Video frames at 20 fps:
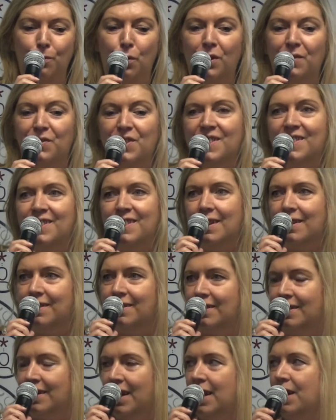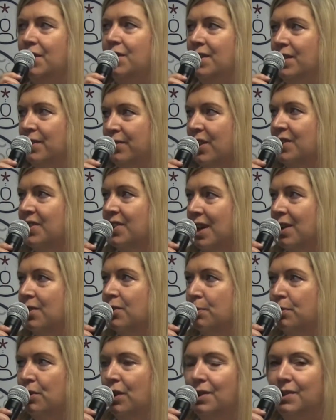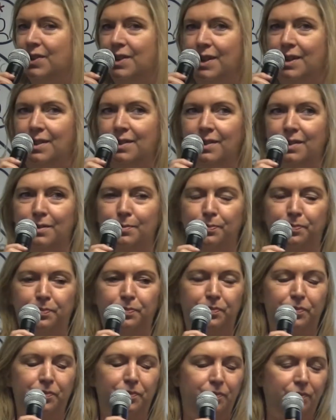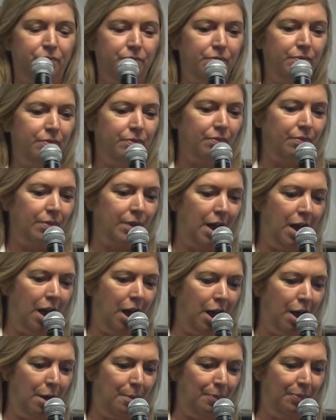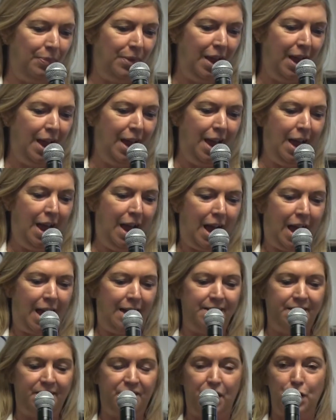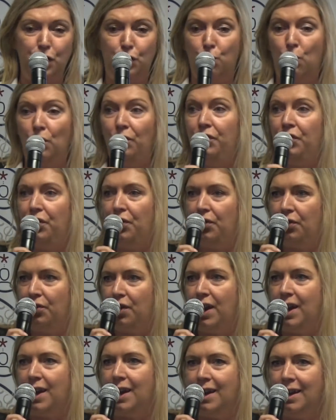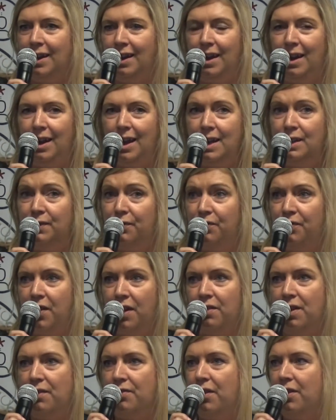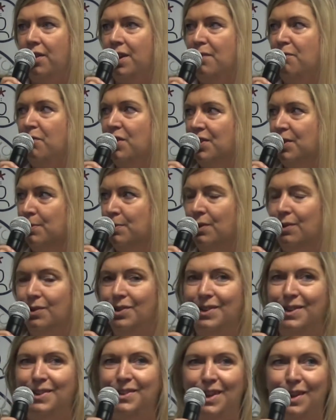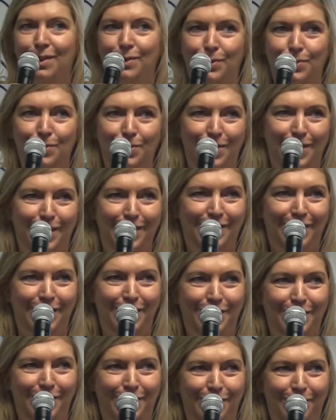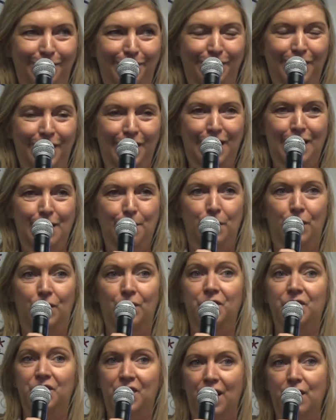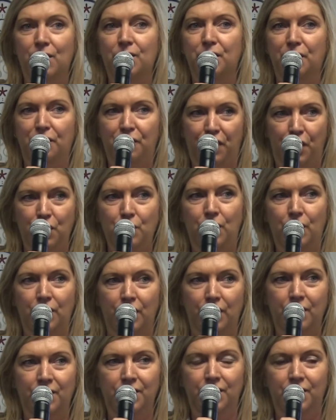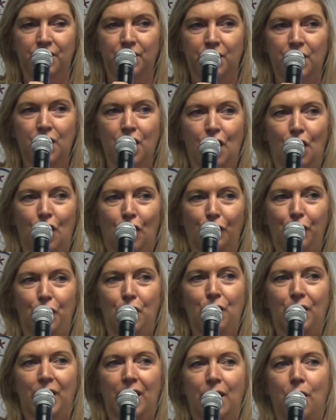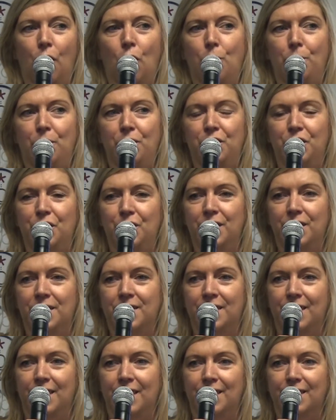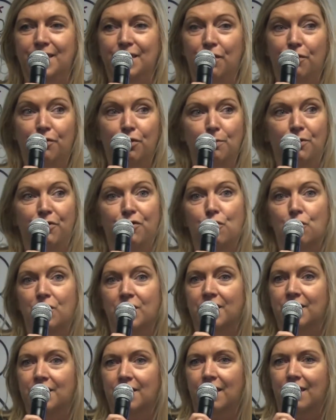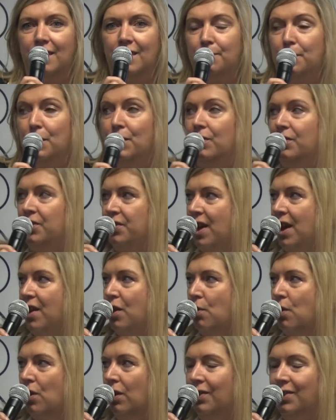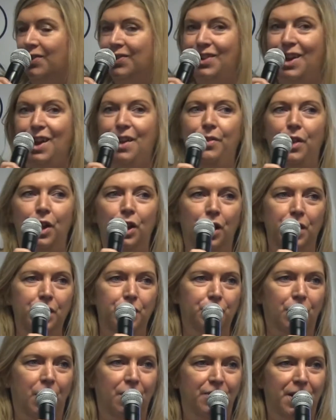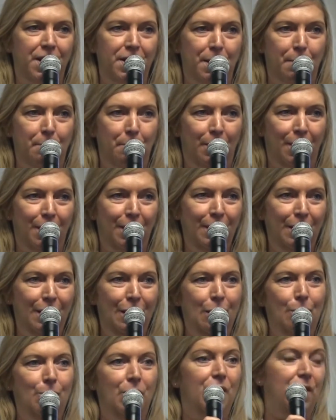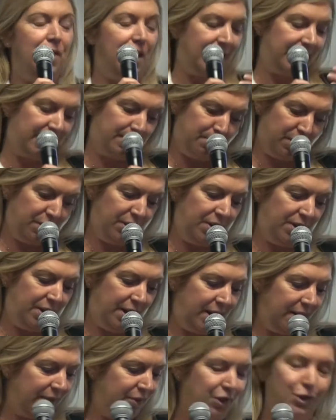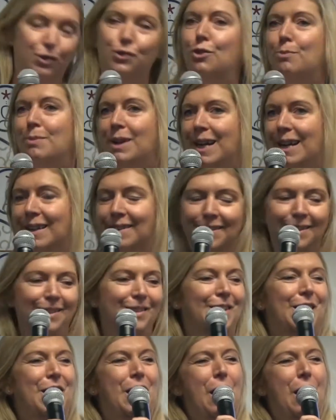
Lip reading: one of the 6 stages of our sales process. And stage 1 to 3 is very, very invisible to the sales organisation, because sales are focused on looking at opportunities from 4 to 6, because they're the ones that are going to drive their number, whether that's monthly, I'll just drop my glasses,